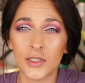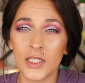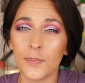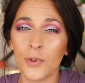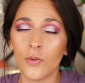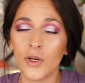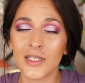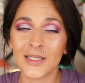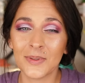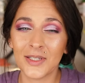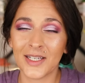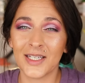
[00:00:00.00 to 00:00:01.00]
deeper ones,
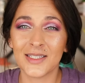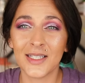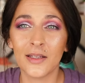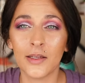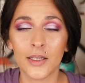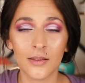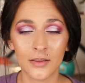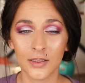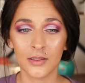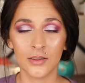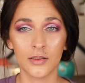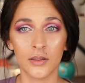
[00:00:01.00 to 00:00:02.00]
but like I said, like,
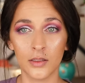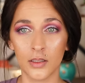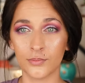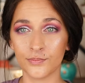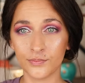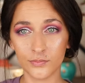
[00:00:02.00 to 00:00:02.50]
you know,